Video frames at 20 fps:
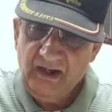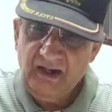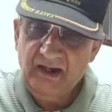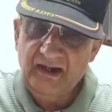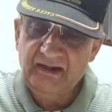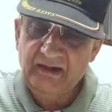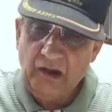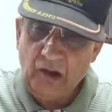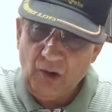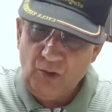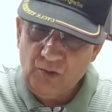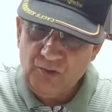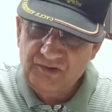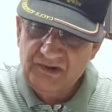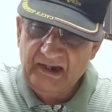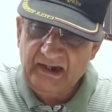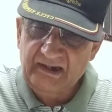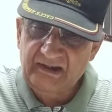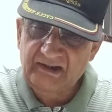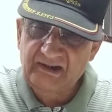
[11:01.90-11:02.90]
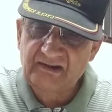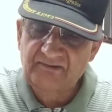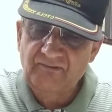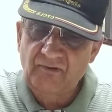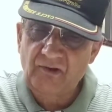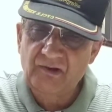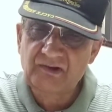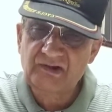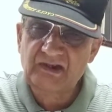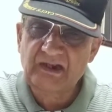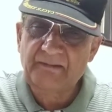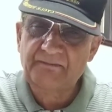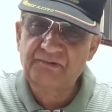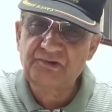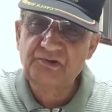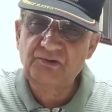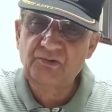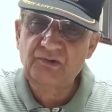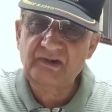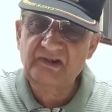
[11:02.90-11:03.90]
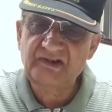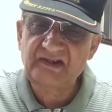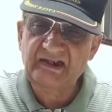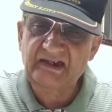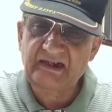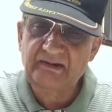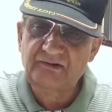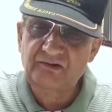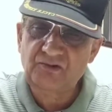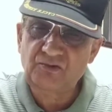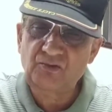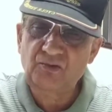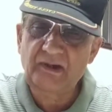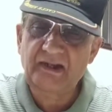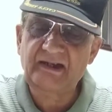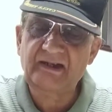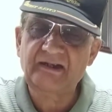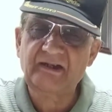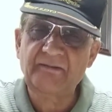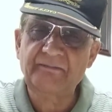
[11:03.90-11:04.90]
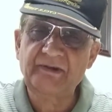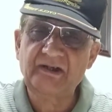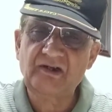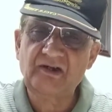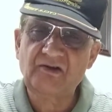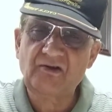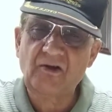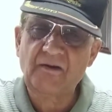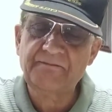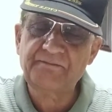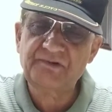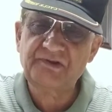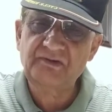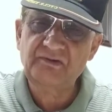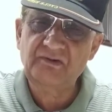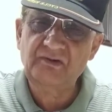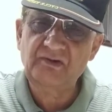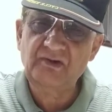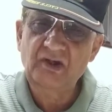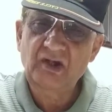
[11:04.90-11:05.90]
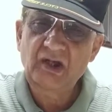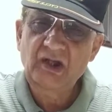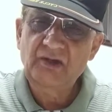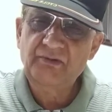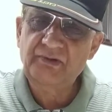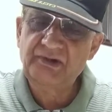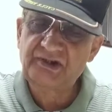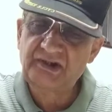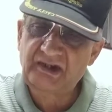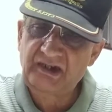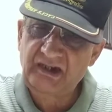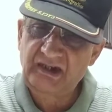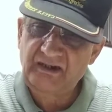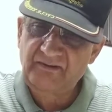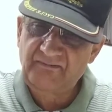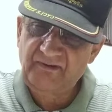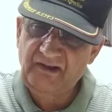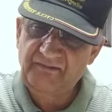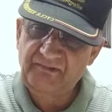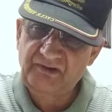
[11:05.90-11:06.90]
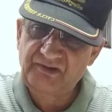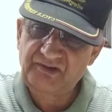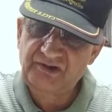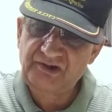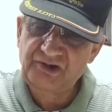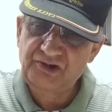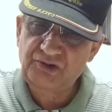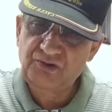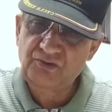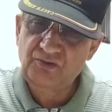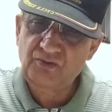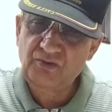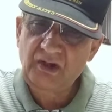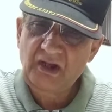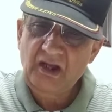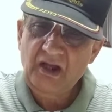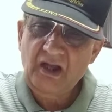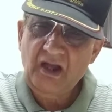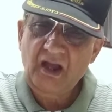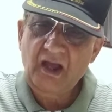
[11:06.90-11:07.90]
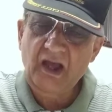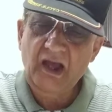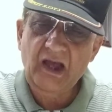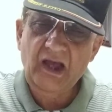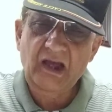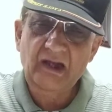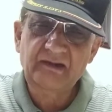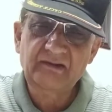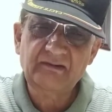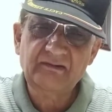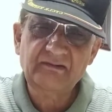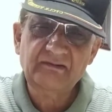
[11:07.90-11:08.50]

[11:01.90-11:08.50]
And outside this false capsule is a true anatomical capsule, which again a fibrous tissue, and